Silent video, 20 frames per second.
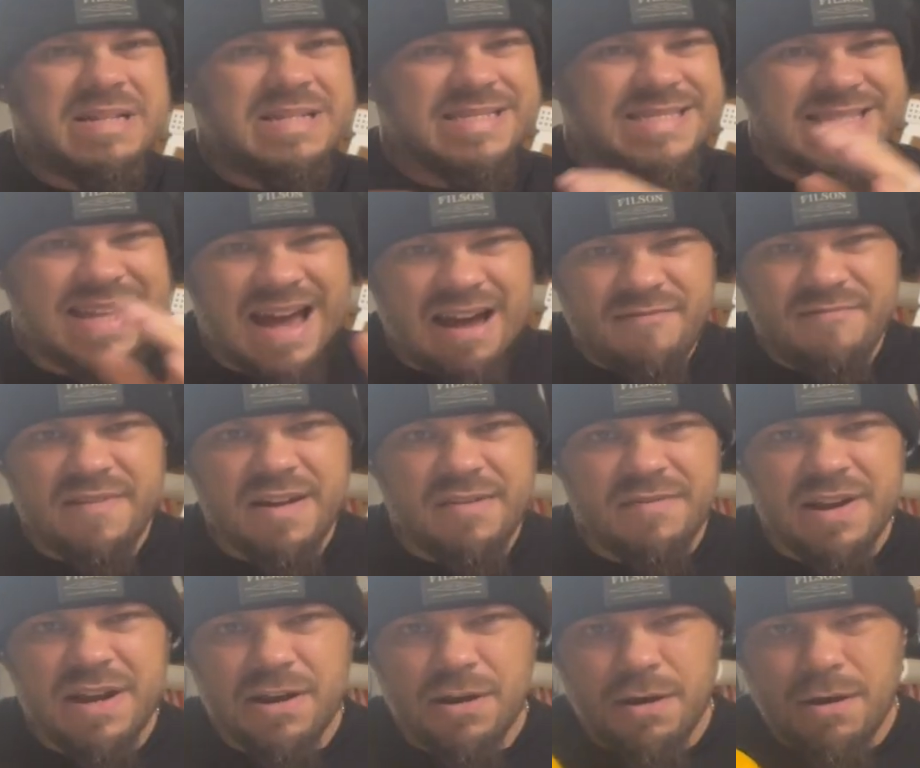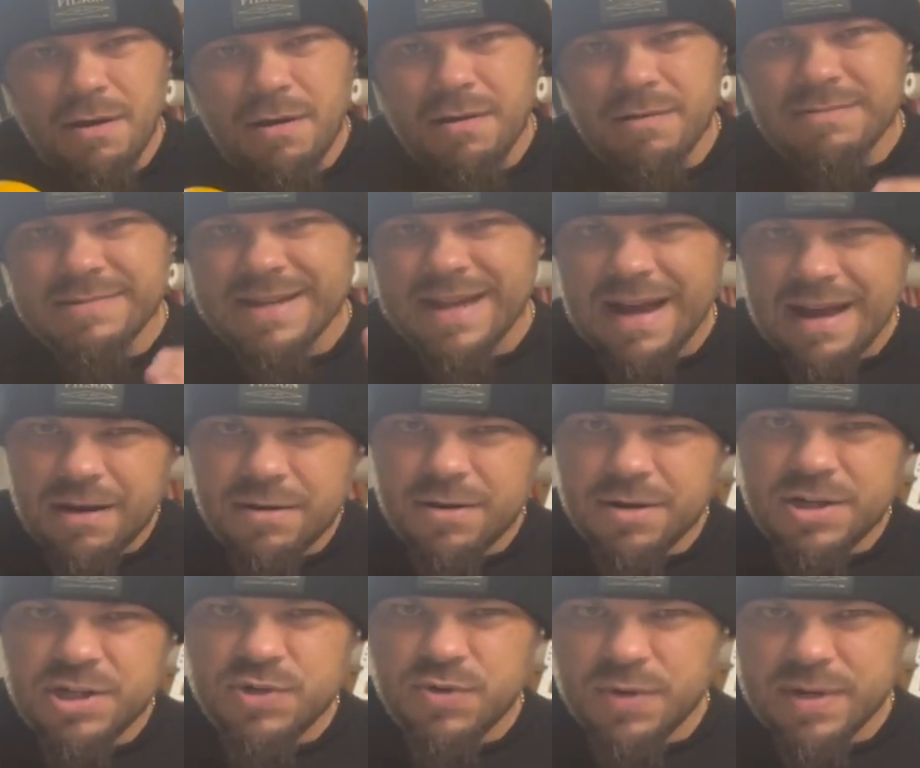Not very long, not on
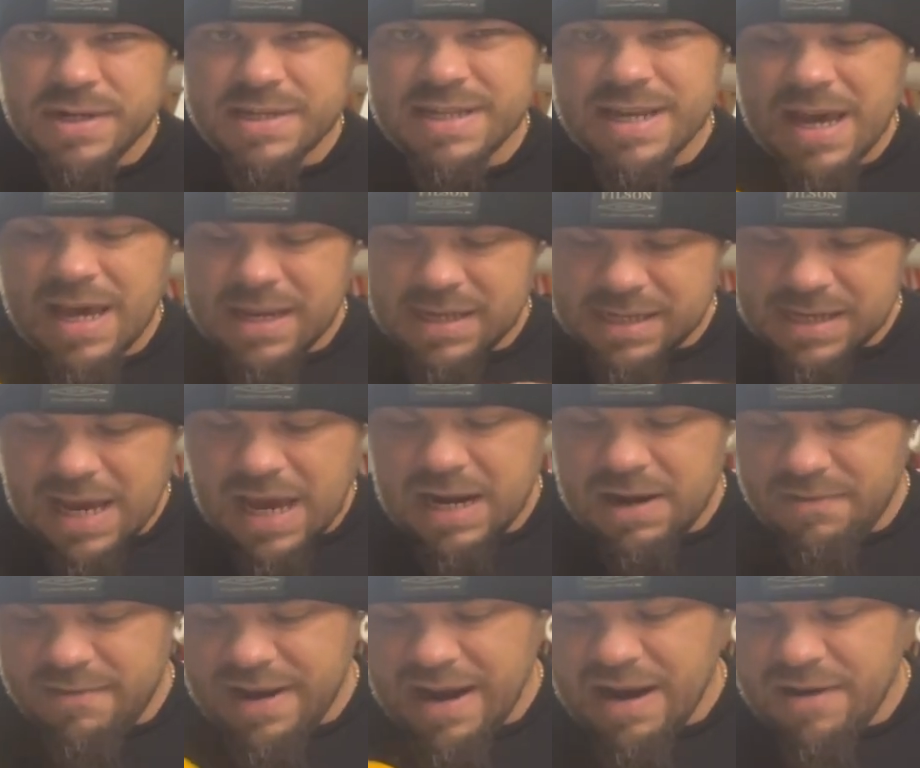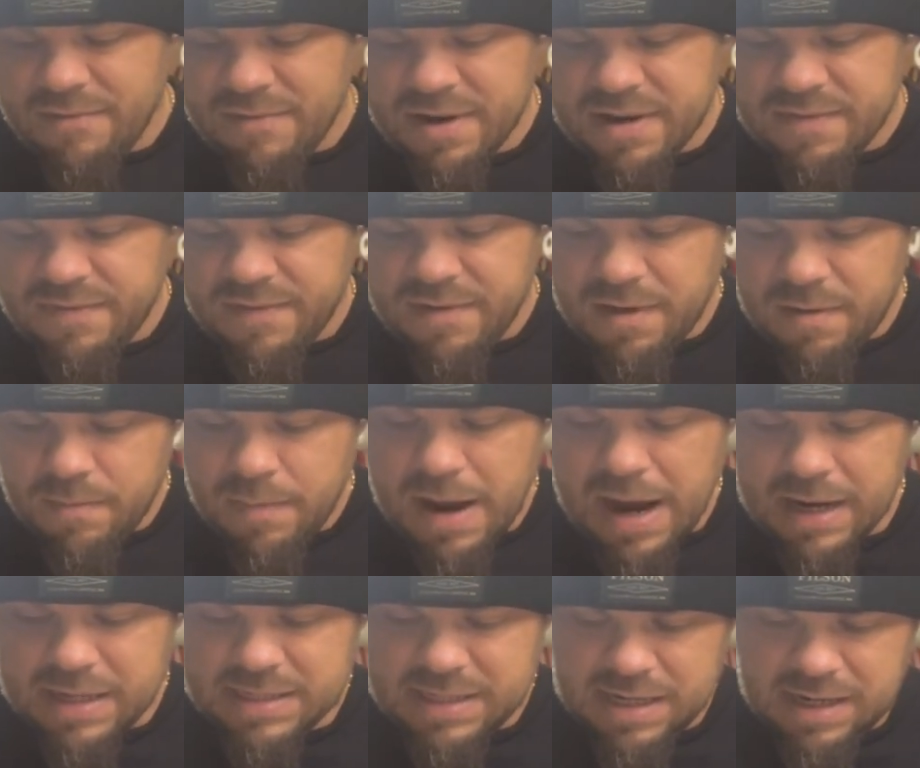the short side. It's kind of average for a
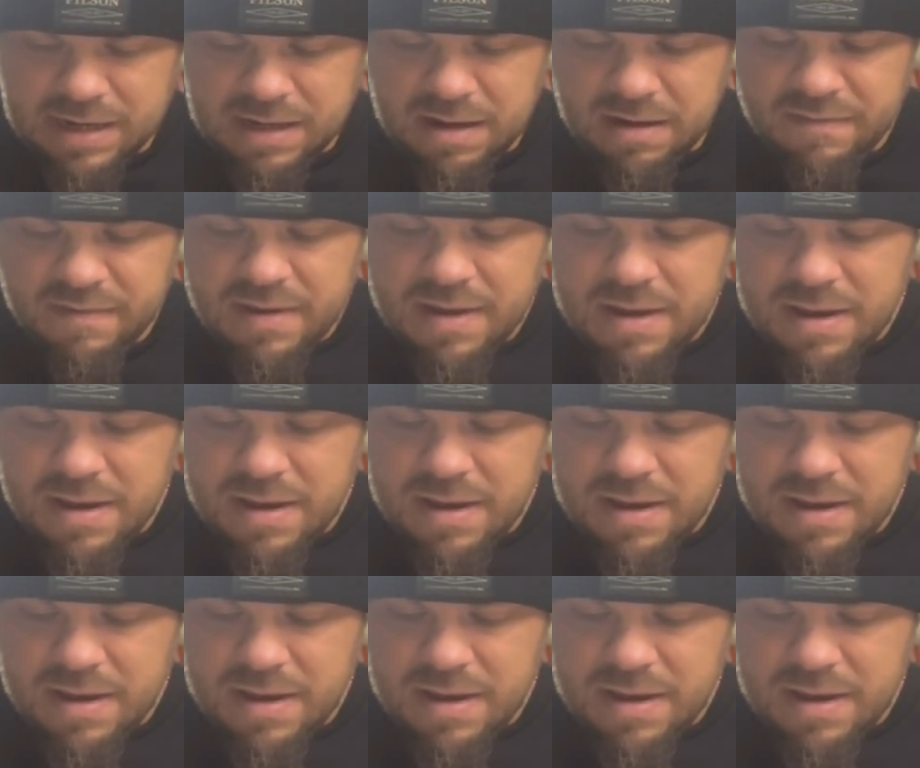boxing glove.